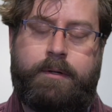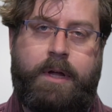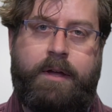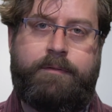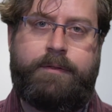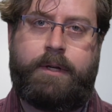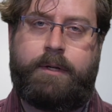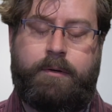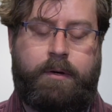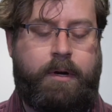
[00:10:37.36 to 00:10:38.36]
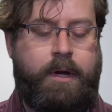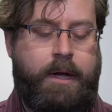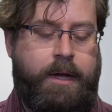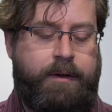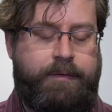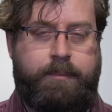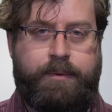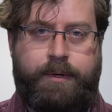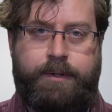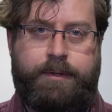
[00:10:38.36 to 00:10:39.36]
conflict, or if I'm
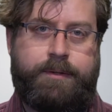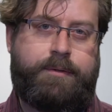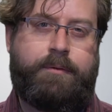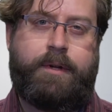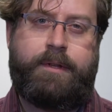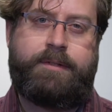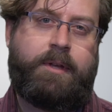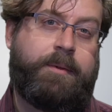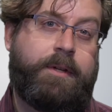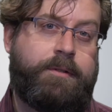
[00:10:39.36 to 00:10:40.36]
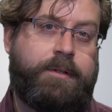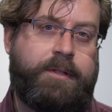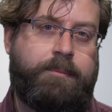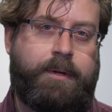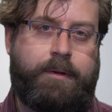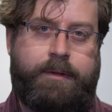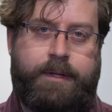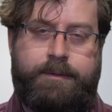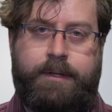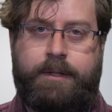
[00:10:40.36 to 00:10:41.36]
going to destroy this ammunition depot
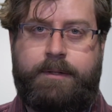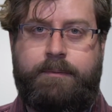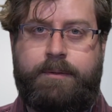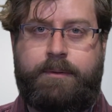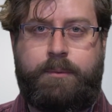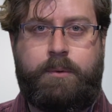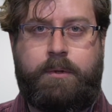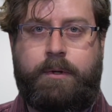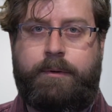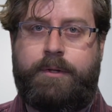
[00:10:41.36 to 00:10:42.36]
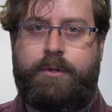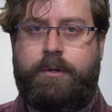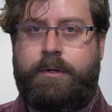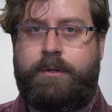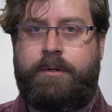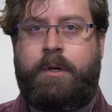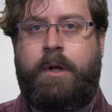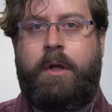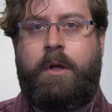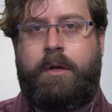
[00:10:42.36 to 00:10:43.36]
that's next to a school or a church,
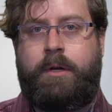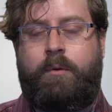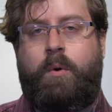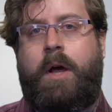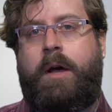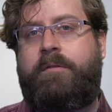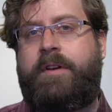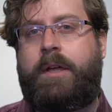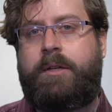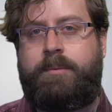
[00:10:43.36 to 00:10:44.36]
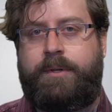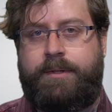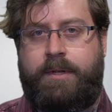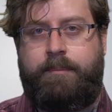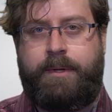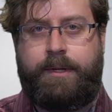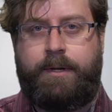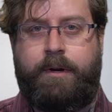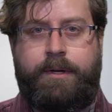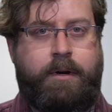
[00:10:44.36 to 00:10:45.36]
how valuable does that
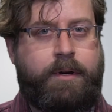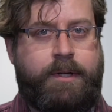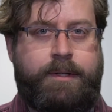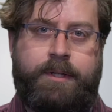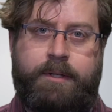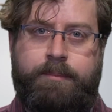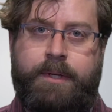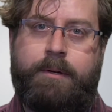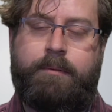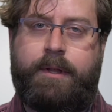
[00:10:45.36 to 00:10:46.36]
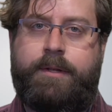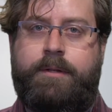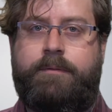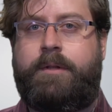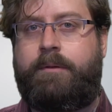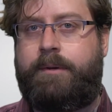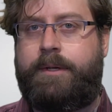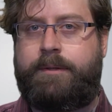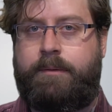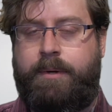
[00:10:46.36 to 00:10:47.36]
military target need to be relative to the
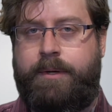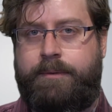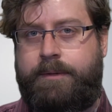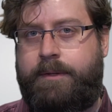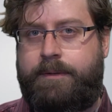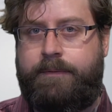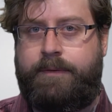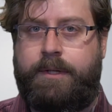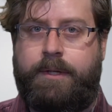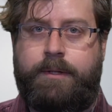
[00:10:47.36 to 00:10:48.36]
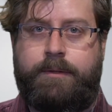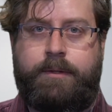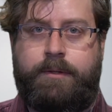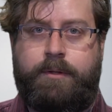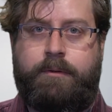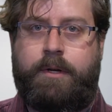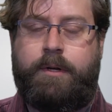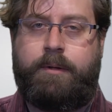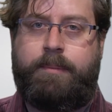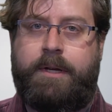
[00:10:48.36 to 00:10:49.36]
risk posed to the civilians, the children
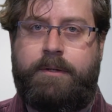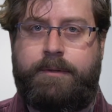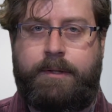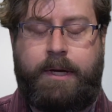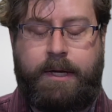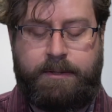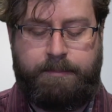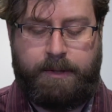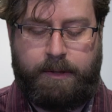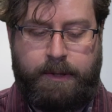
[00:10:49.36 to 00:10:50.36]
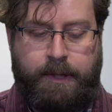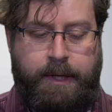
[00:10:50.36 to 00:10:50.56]
and the patients in the hospital